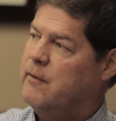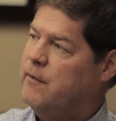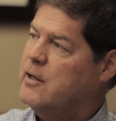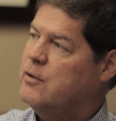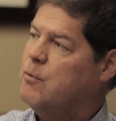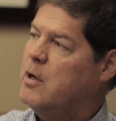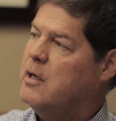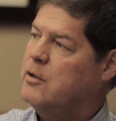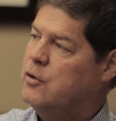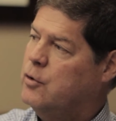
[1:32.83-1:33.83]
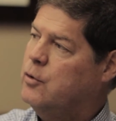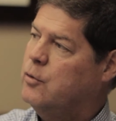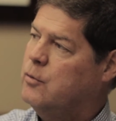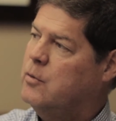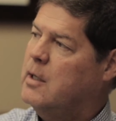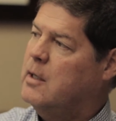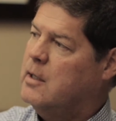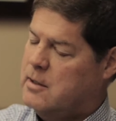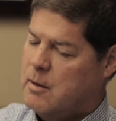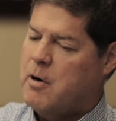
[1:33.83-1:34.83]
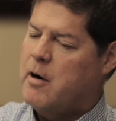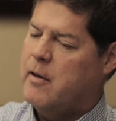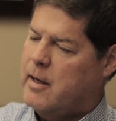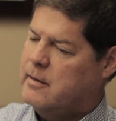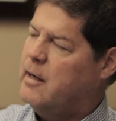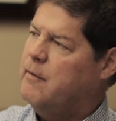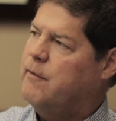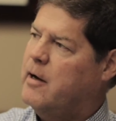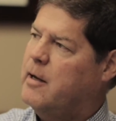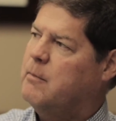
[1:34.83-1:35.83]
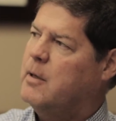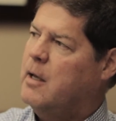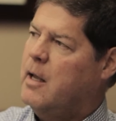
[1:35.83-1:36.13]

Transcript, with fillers: in phase one and two, somewhere in that time frame.